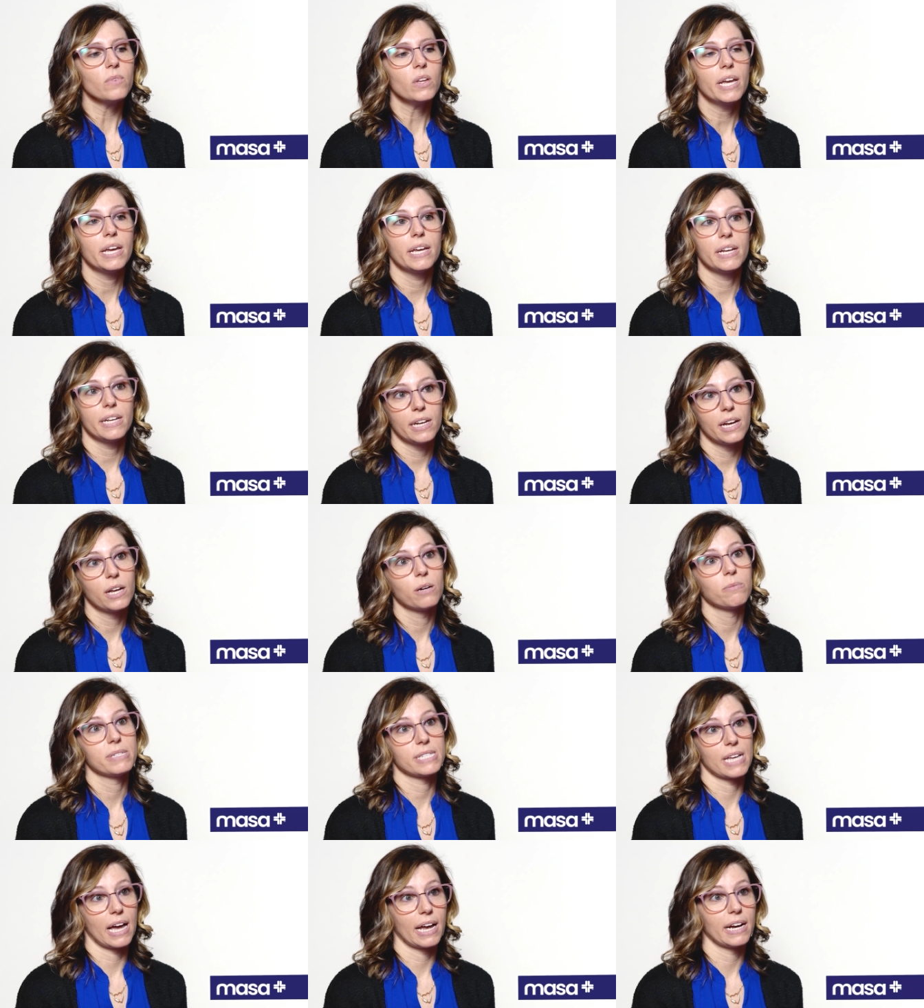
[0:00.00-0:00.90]
he ended
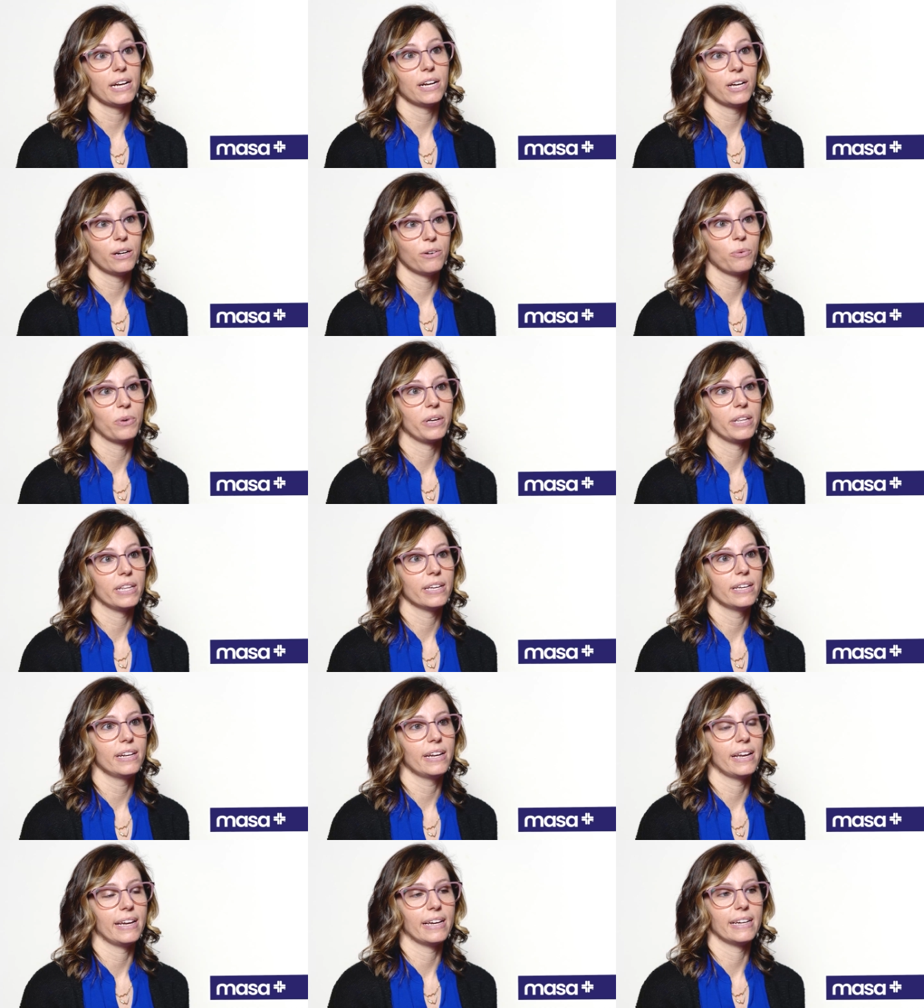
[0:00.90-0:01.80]
up signing up with
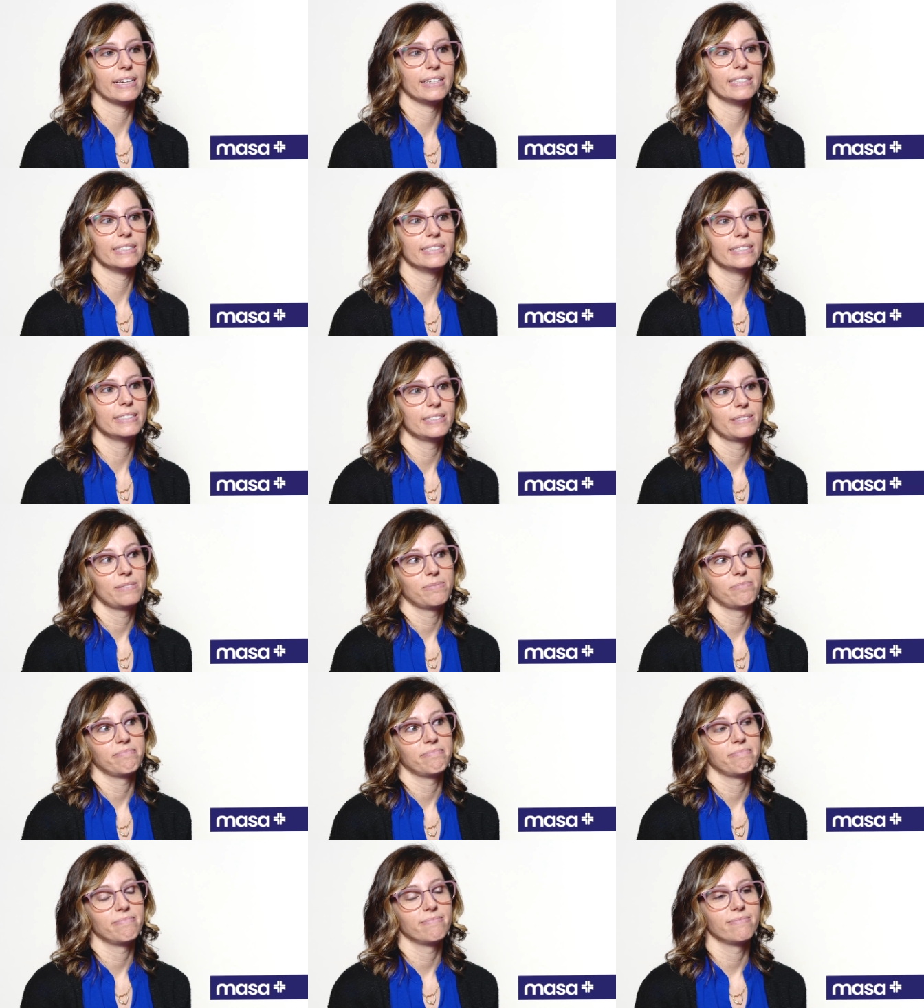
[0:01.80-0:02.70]
it and
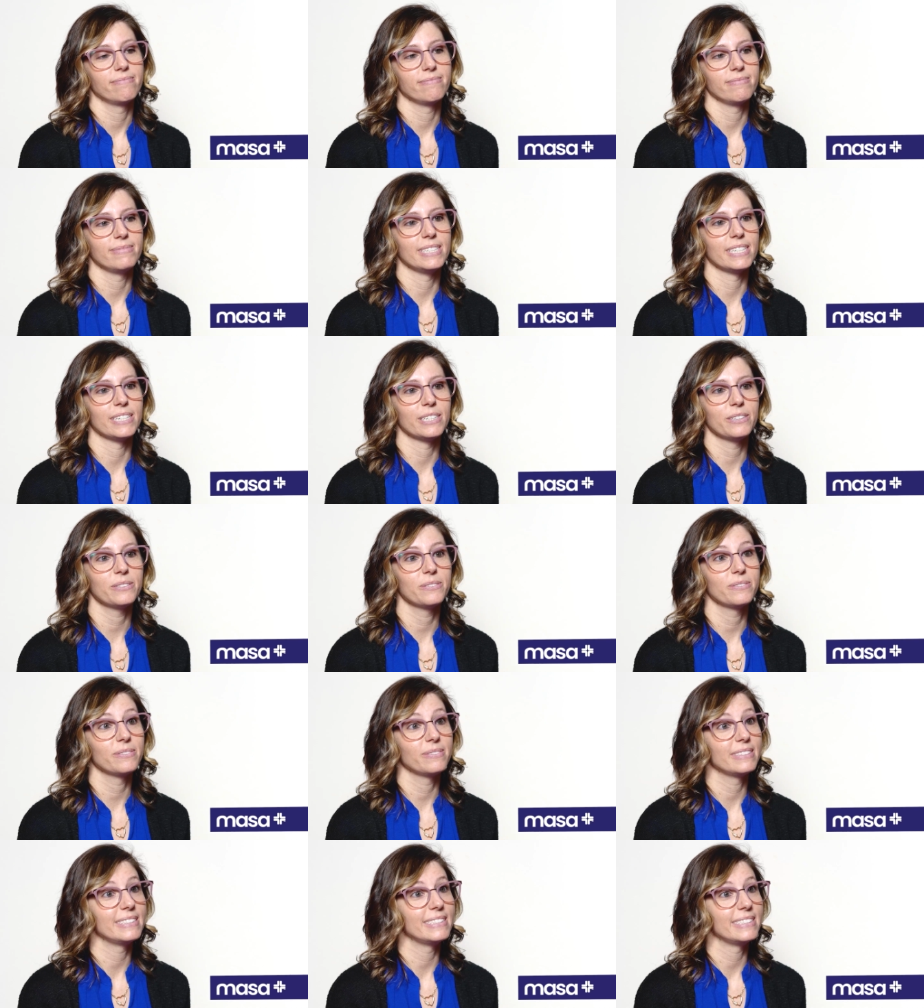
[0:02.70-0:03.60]
you
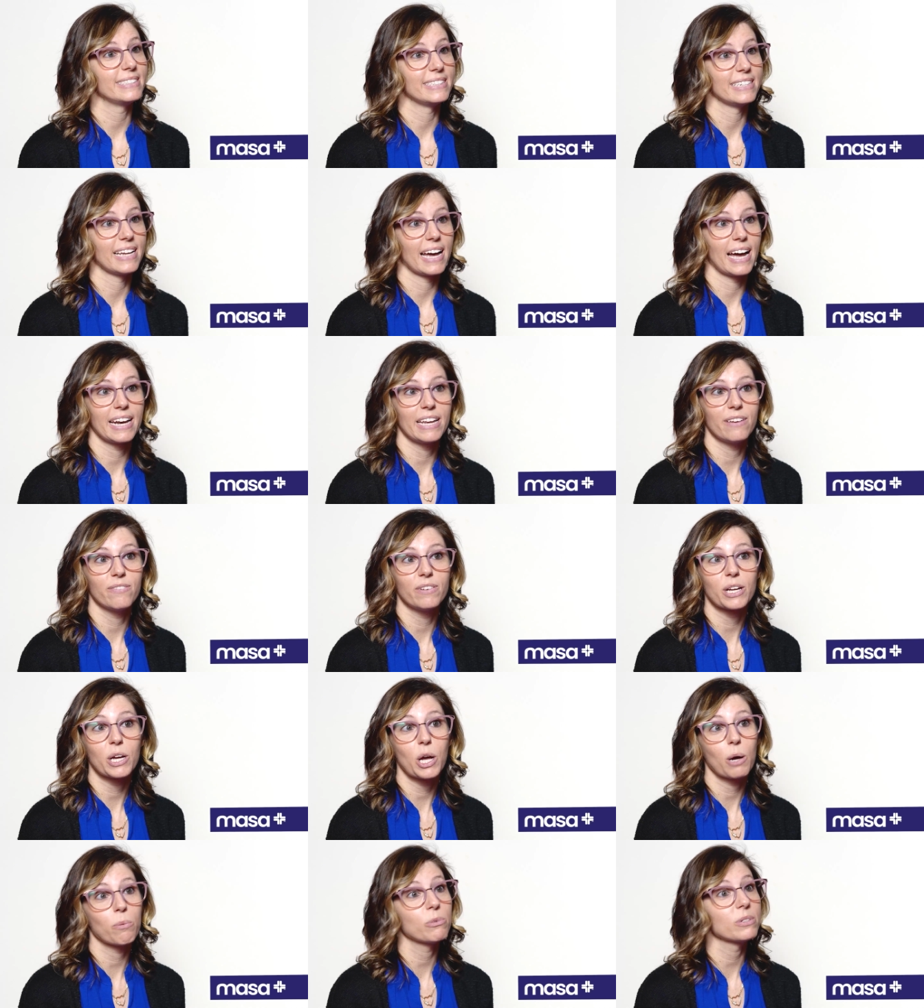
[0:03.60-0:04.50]
know, not
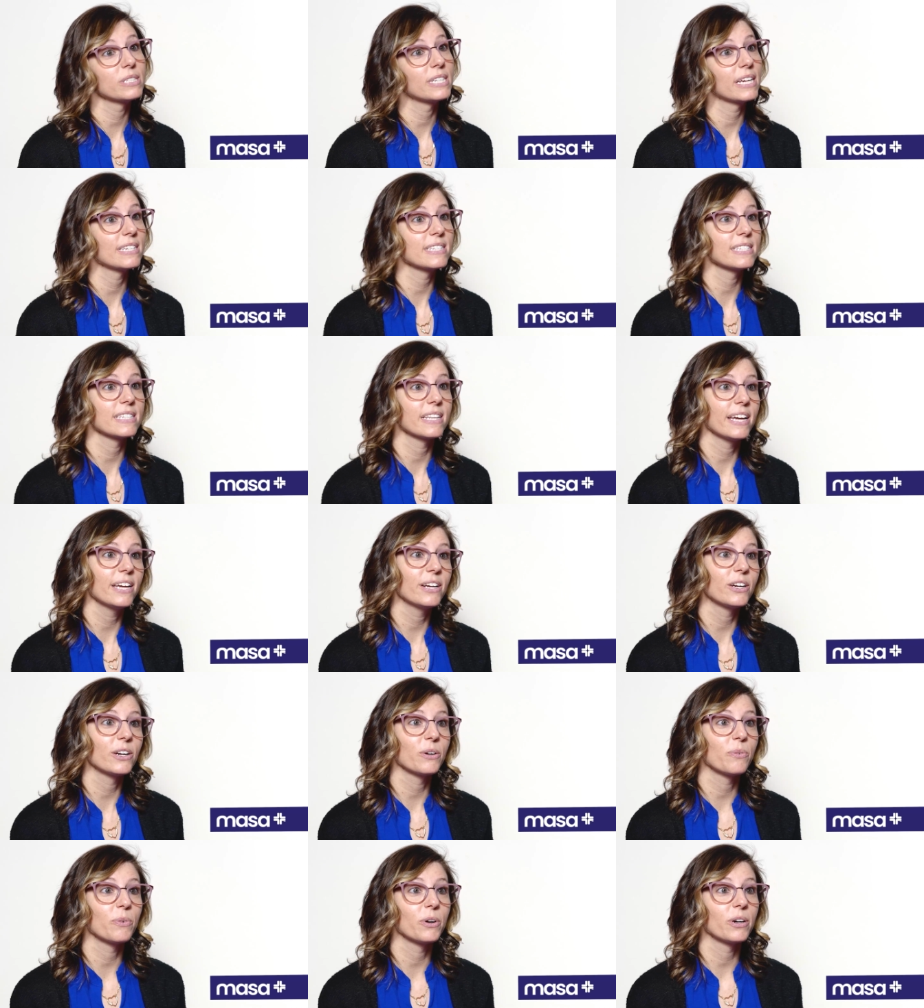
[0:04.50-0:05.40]
even a couple days
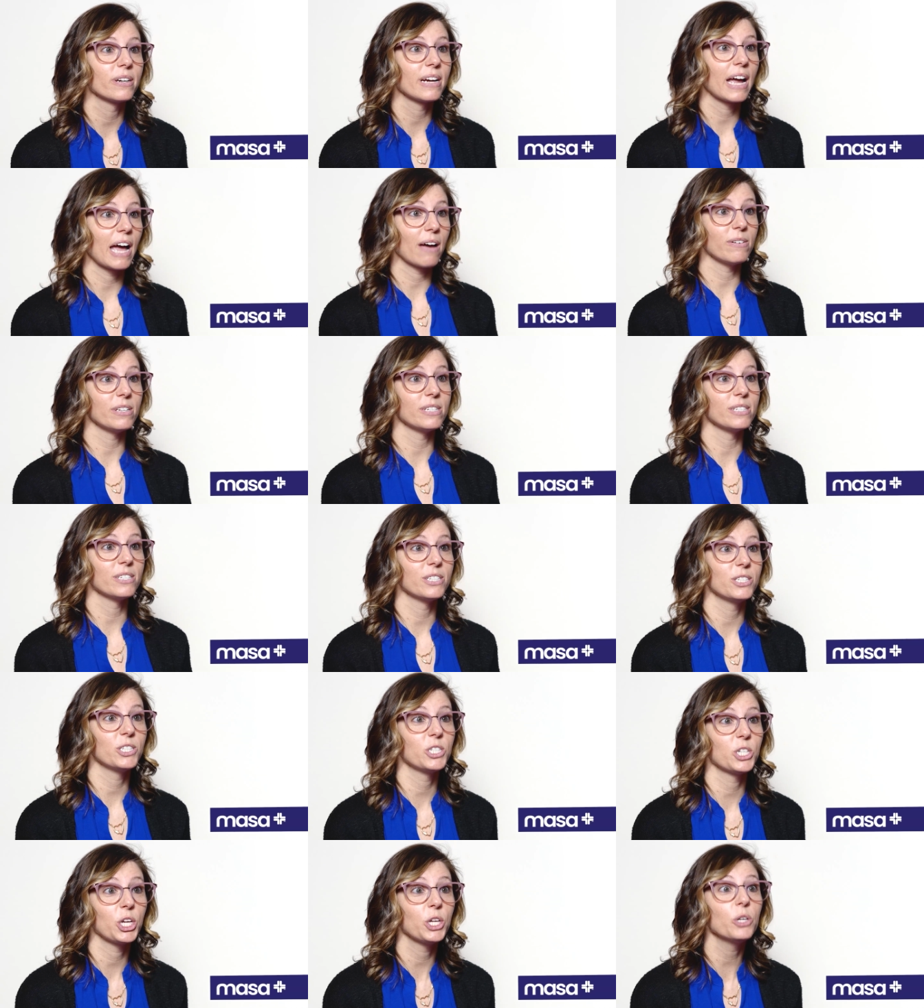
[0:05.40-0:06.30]
later, we're
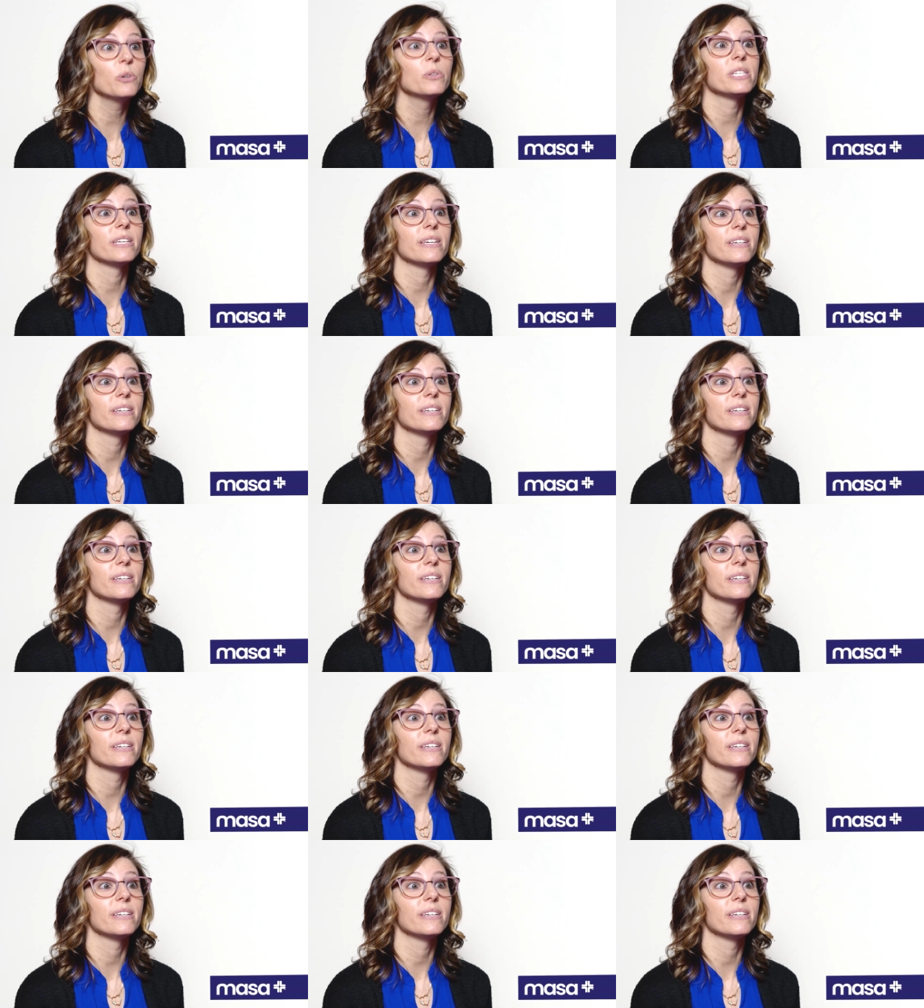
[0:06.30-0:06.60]
having to use